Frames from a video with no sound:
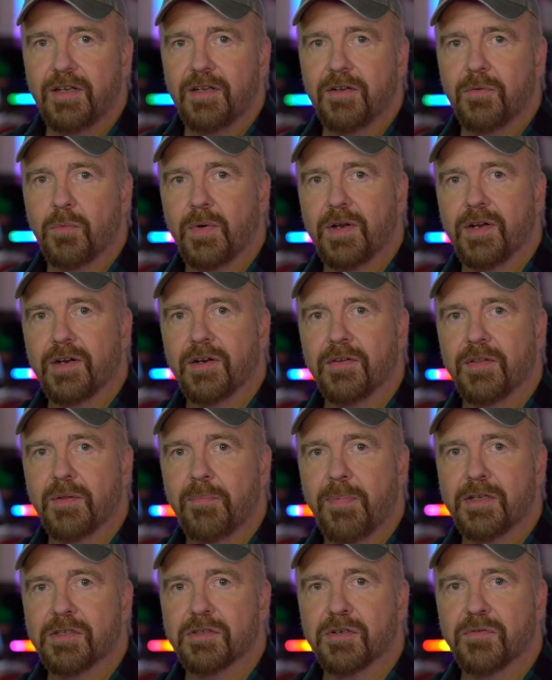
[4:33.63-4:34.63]
where the
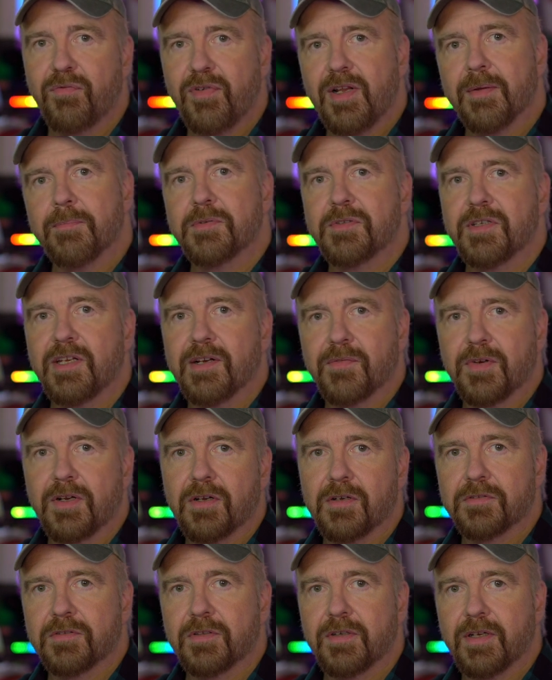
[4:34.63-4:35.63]
picture flips every
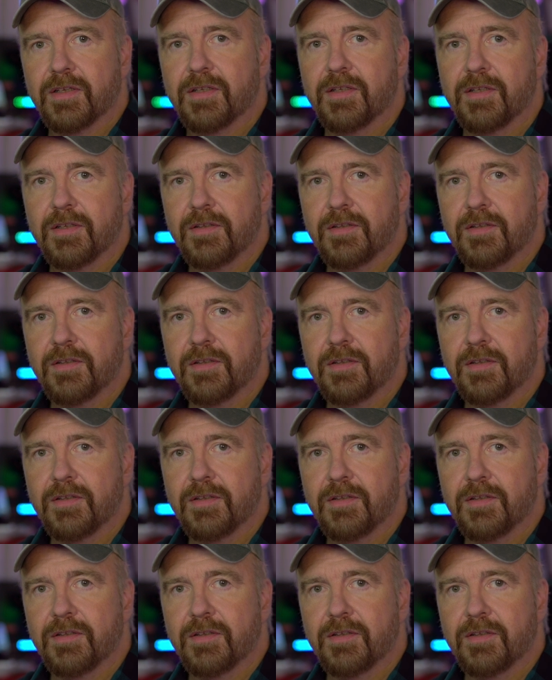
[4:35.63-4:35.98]
alternate